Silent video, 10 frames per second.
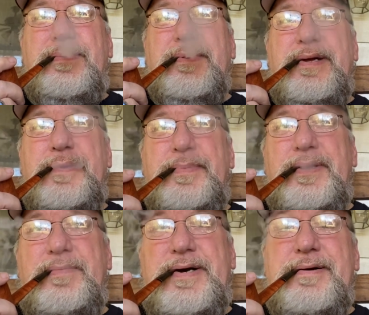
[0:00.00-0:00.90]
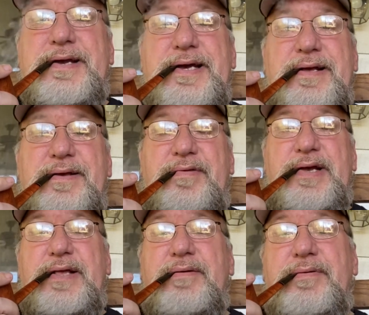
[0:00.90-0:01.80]
I believe. All kidding
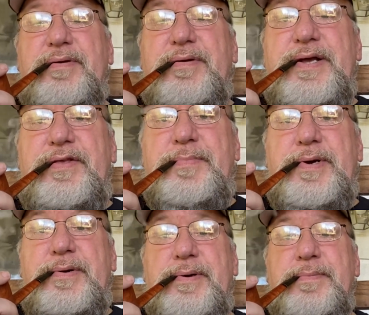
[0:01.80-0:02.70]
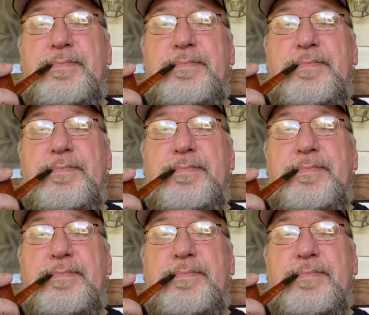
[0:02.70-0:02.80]
aside, though, it's a great smoker,